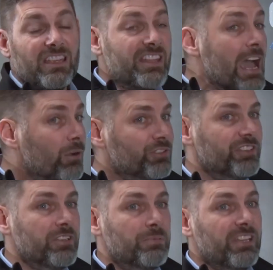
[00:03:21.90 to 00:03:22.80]
Now
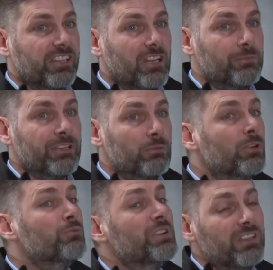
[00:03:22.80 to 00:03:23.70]
as an independent company,
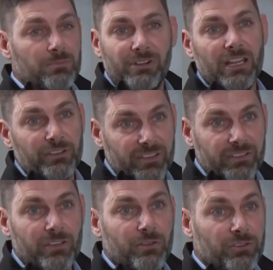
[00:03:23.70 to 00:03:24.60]
we're really proud to
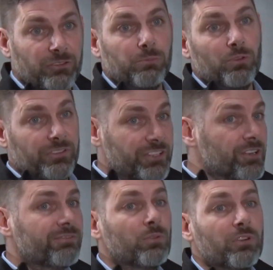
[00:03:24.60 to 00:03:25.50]
continue to support the
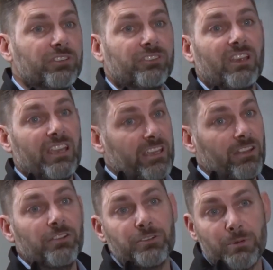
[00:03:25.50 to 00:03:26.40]
Air Force
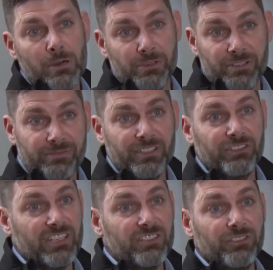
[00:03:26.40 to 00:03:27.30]
and other Department of
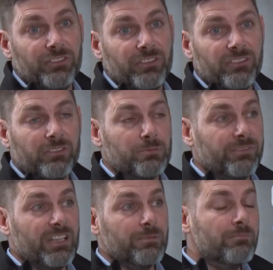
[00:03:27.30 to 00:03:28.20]
Defense agencies to
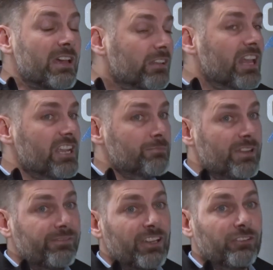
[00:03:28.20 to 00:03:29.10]
provide metal additive
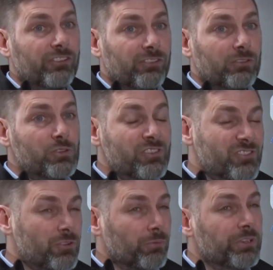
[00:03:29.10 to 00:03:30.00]
manufacturing
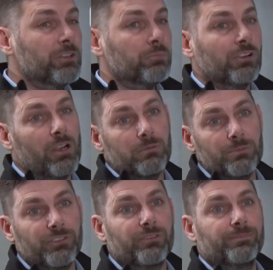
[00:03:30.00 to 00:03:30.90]
solutions to real
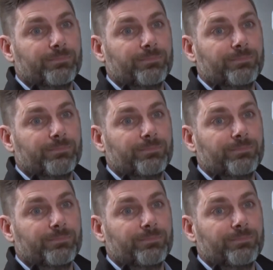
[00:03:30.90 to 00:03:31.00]
problems.